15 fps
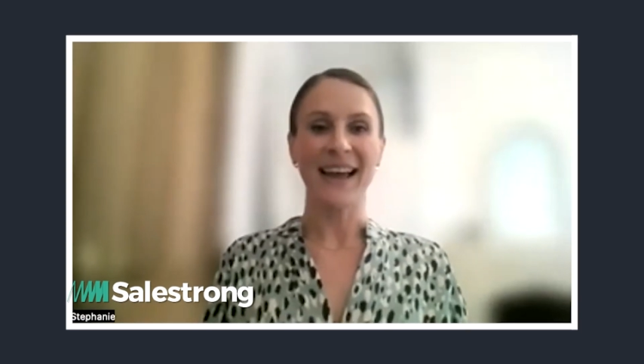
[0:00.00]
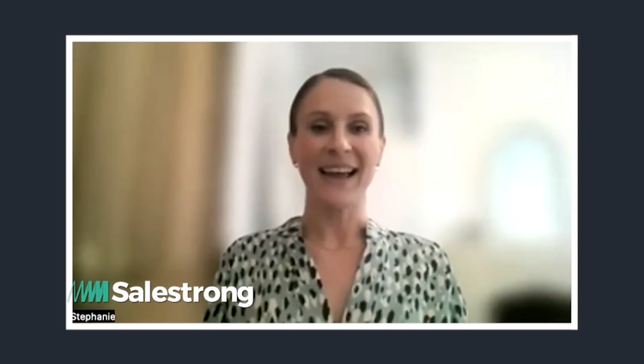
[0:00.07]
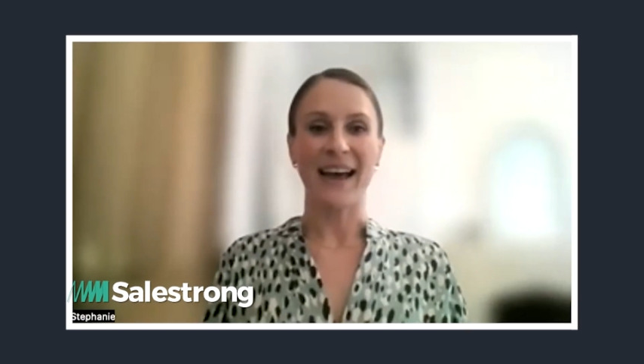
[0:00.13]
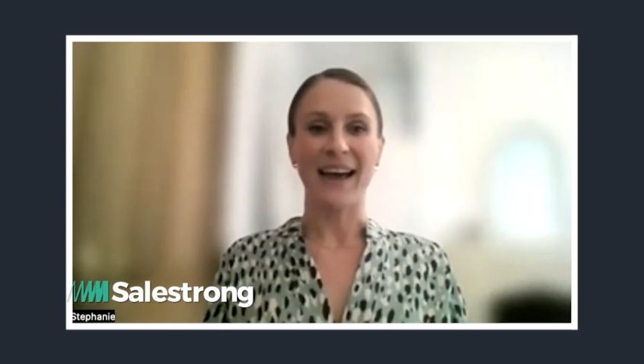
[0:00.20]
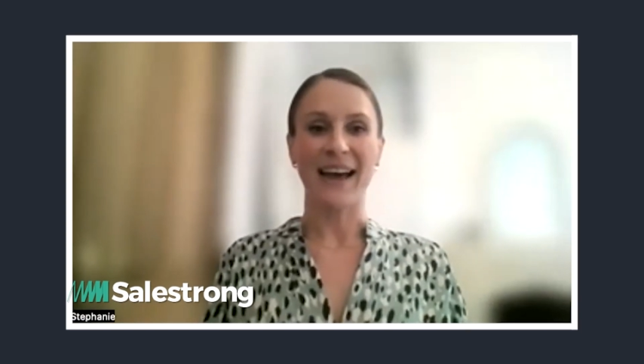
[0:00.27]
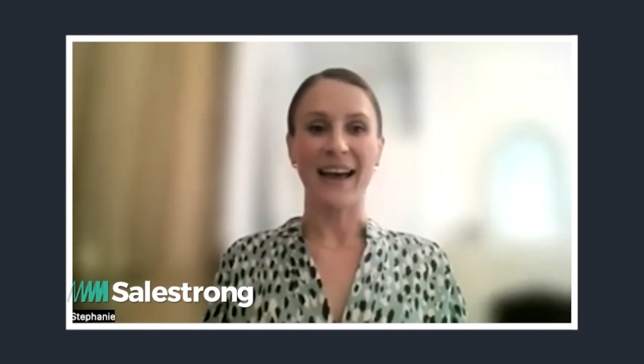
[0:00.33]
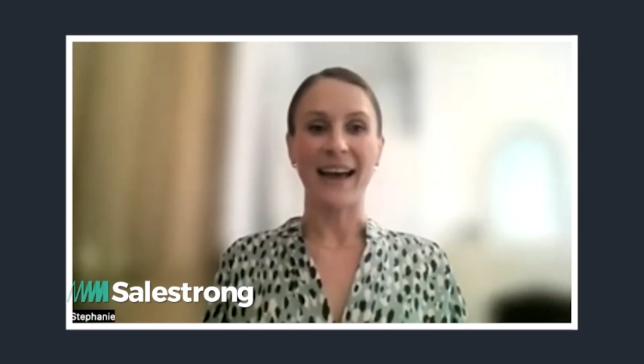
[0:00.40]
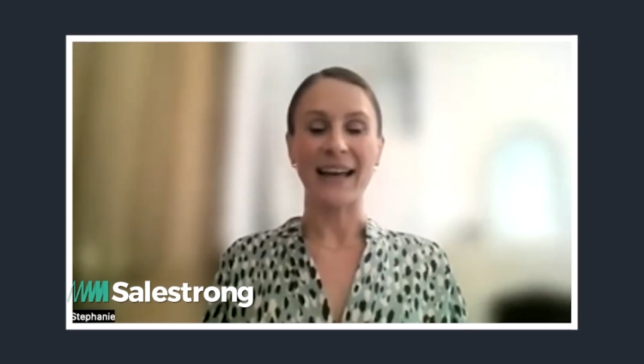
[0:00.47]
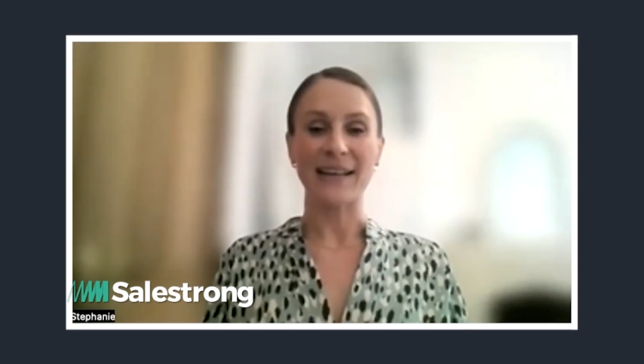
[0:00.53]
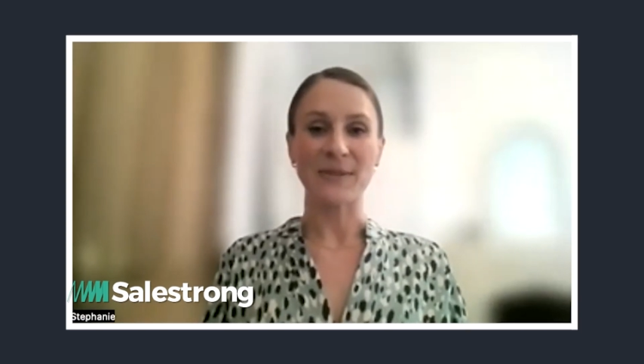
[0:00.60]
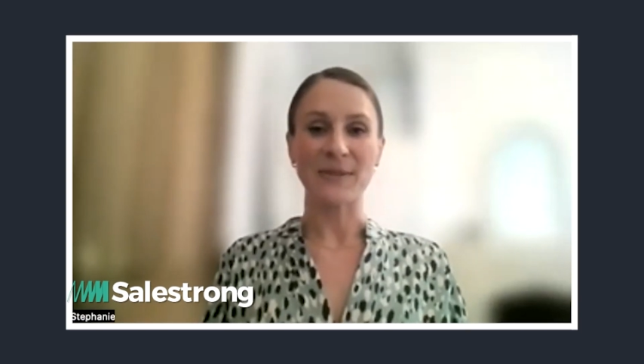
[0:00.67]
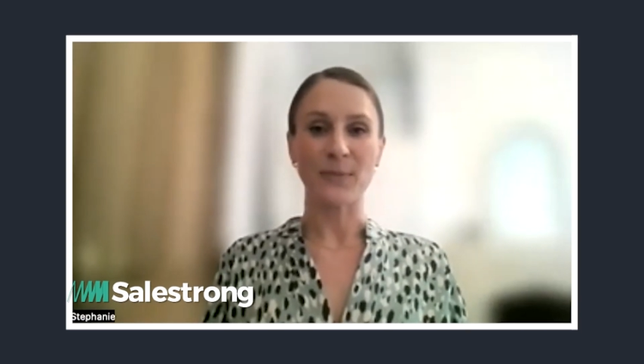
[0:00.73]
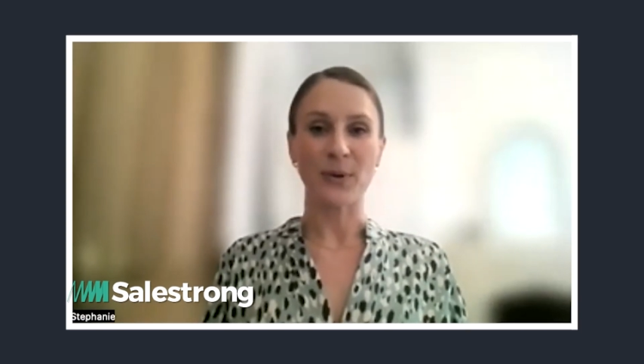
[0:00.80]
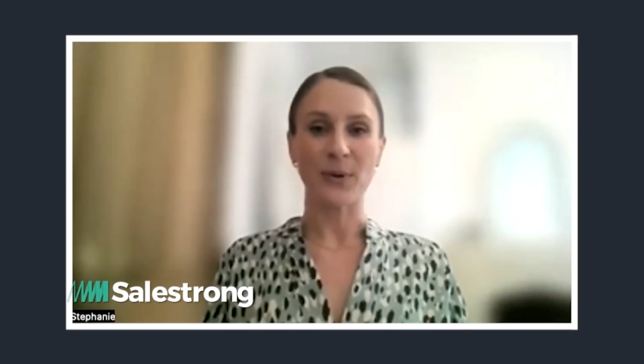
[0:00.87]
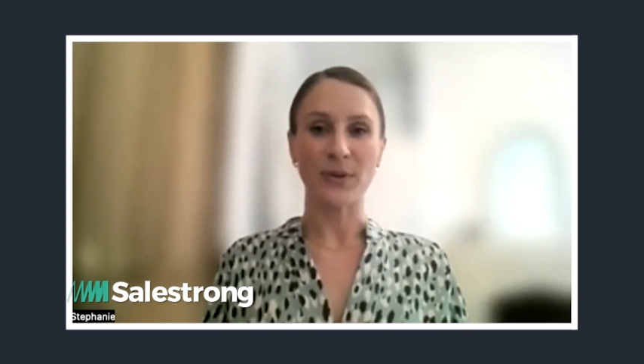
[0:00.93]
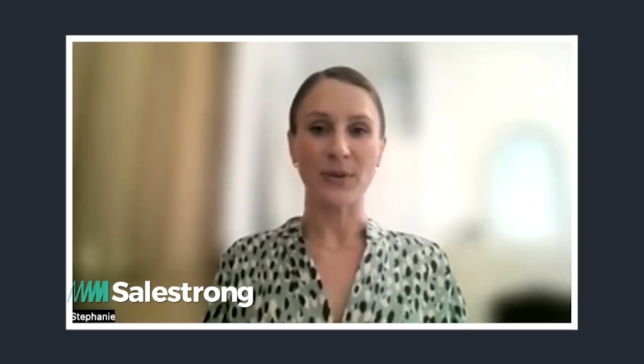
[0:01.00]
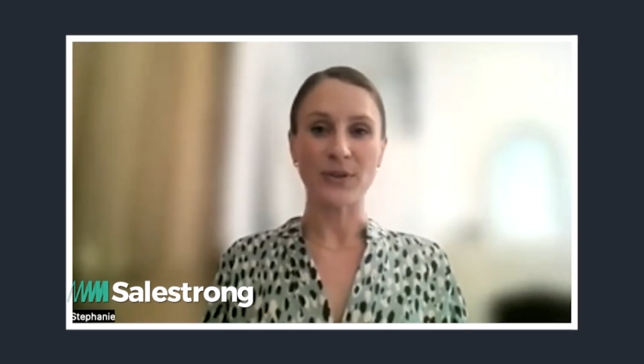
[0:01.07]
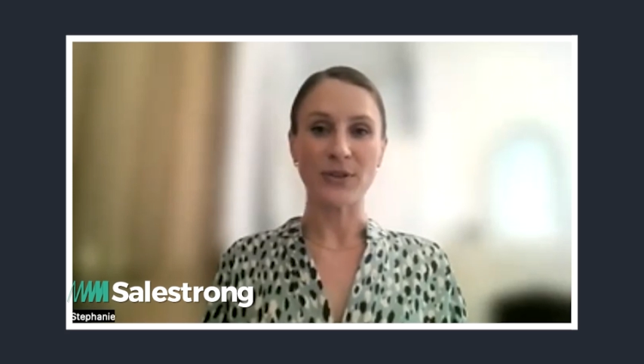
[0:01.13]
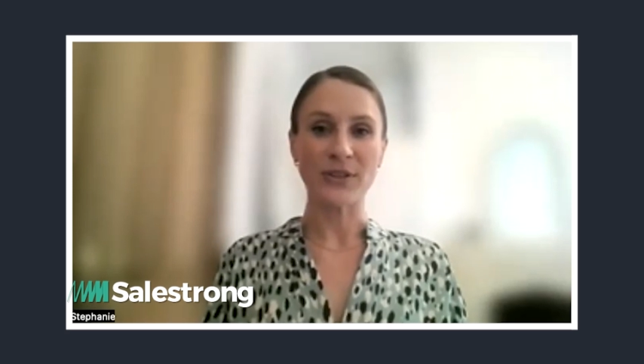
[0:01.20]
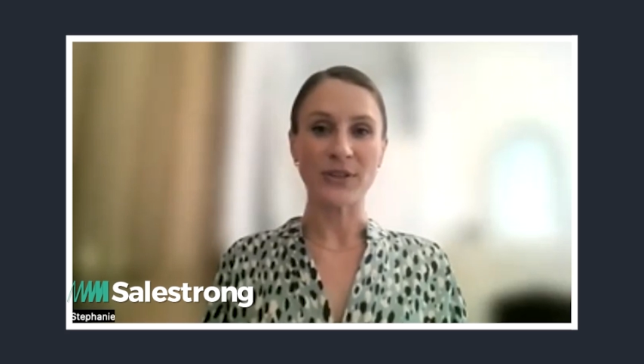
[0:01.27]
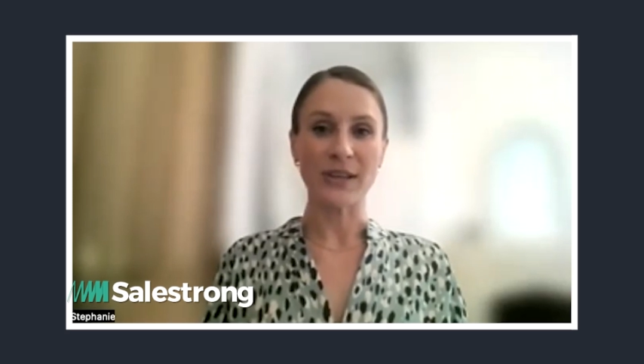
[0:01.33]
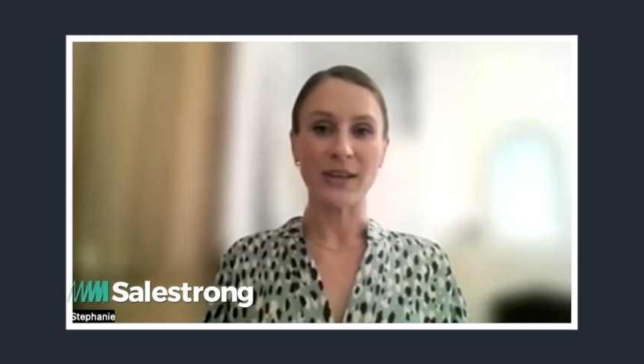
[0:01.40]
And it's a book
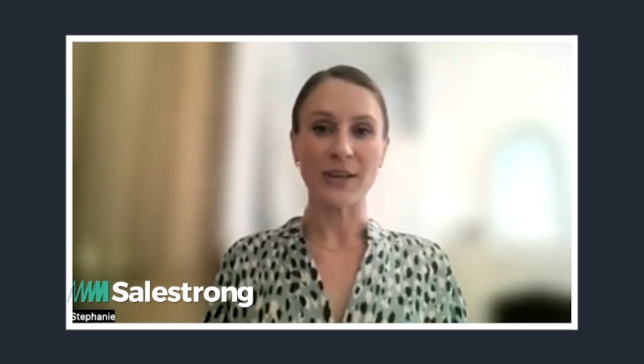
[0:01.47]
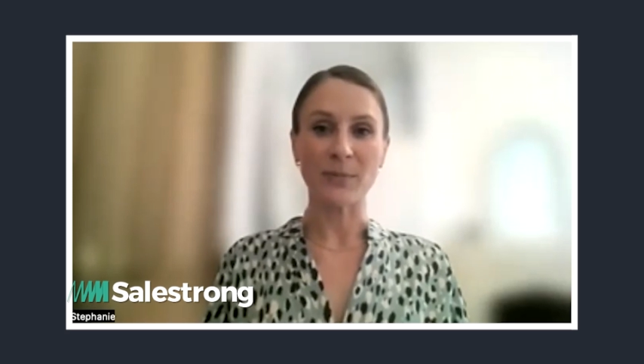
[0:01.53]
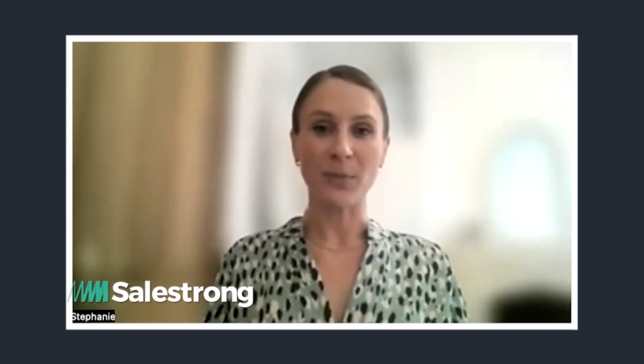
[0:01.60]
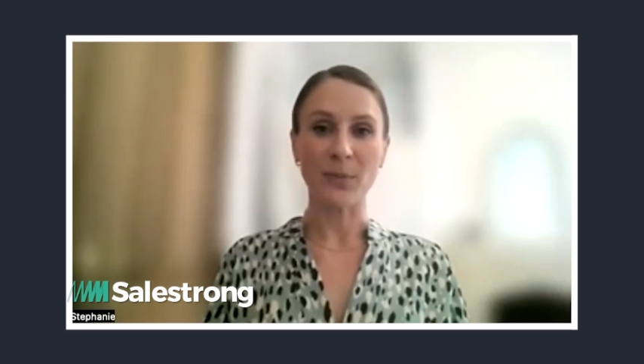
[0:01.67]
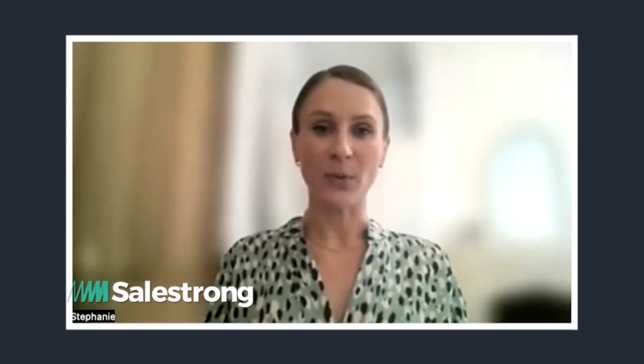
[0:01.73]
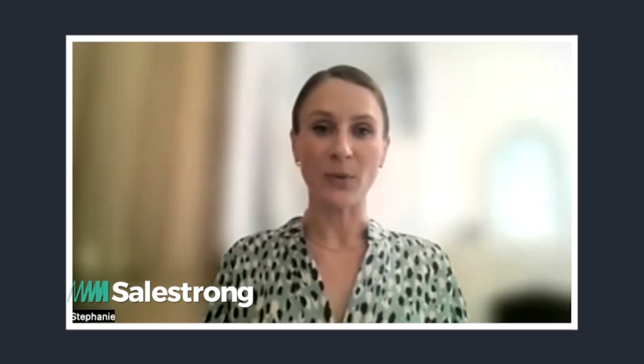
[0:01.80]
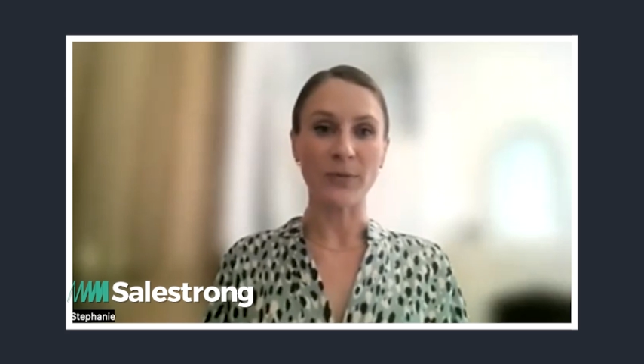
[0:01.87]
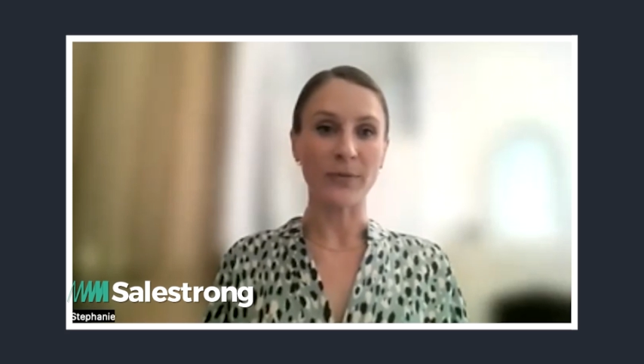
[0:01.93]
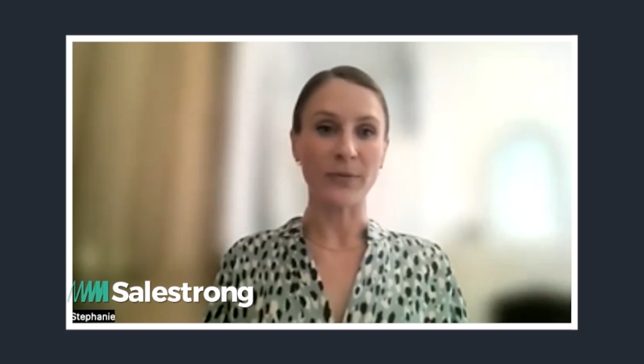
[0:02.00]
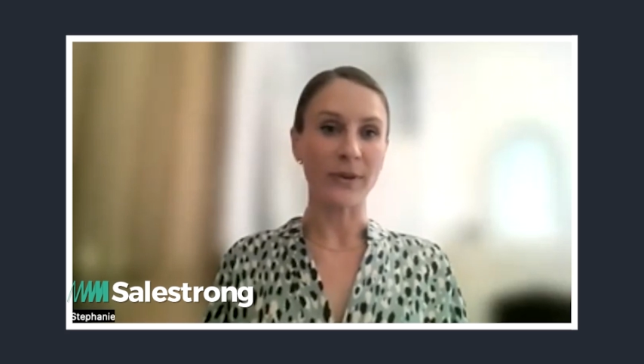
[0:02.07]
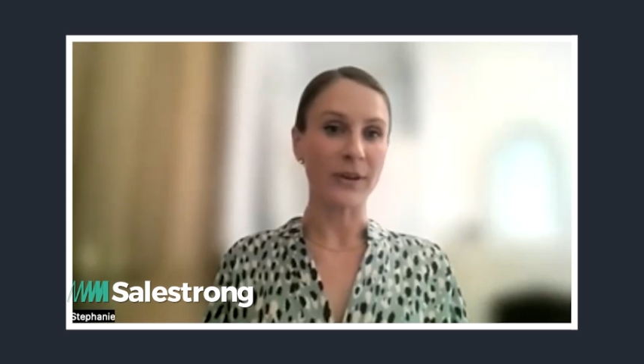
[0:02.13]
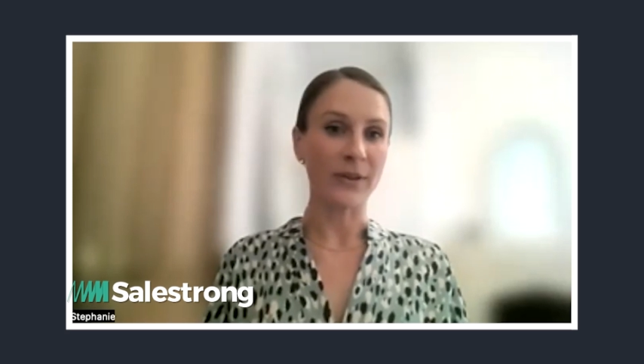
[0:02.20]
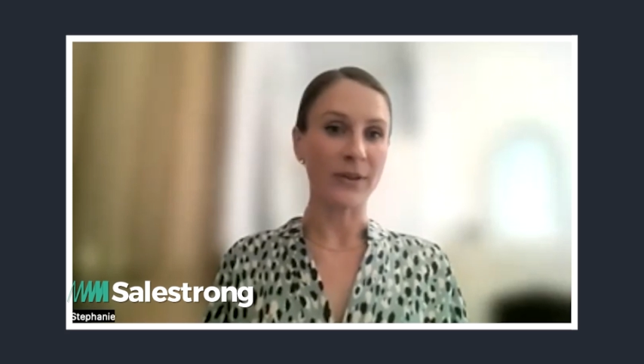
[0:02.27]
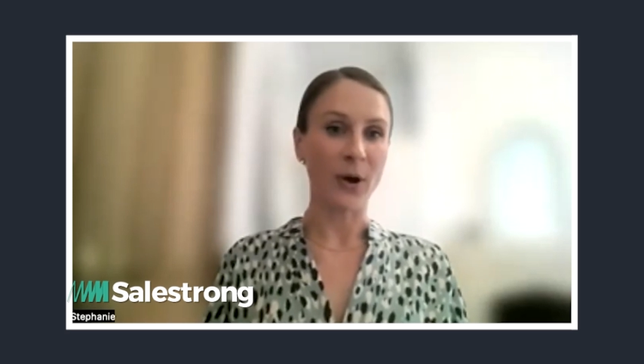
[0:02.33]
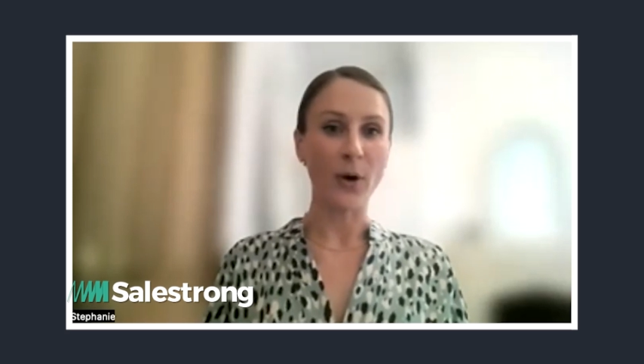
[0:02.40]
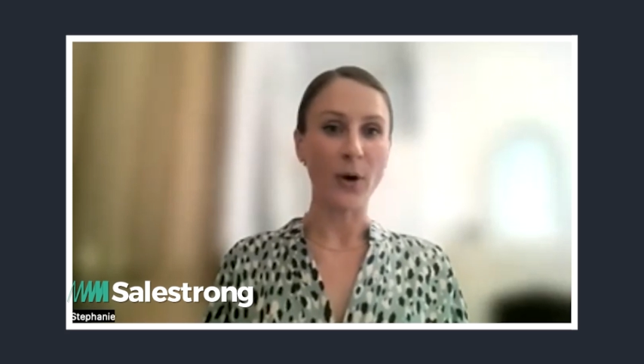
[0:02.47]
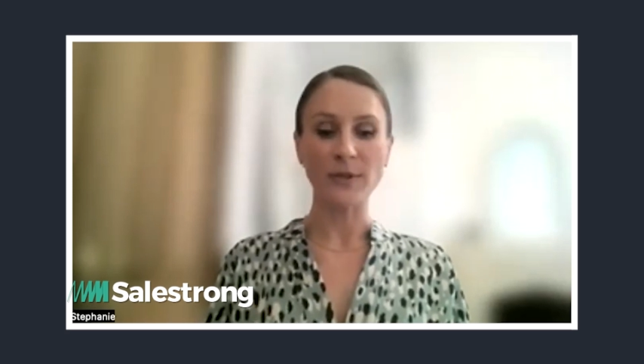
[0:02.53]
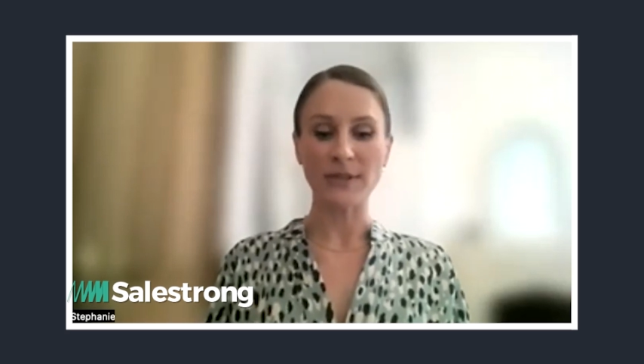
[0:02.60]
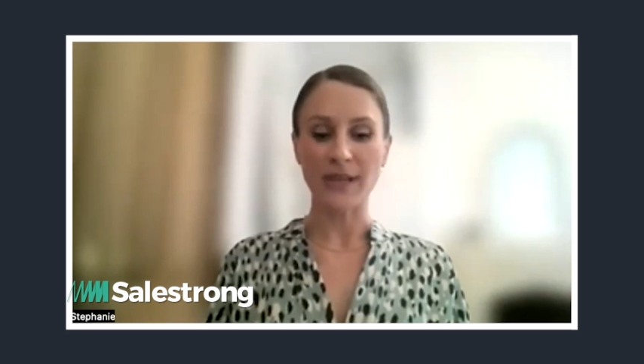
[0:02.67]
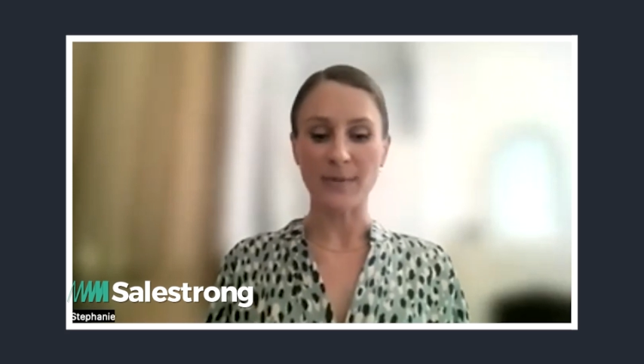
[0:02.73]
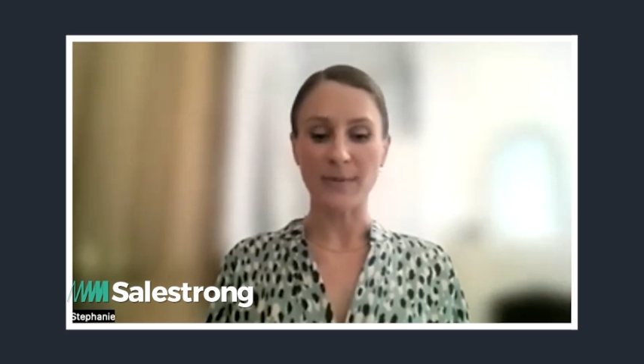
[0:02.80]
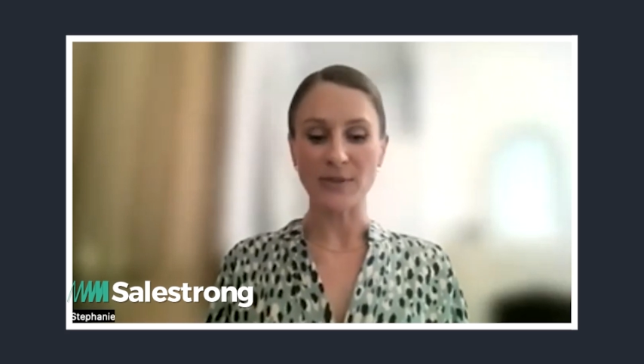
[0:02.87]
that she had bought for the whole team.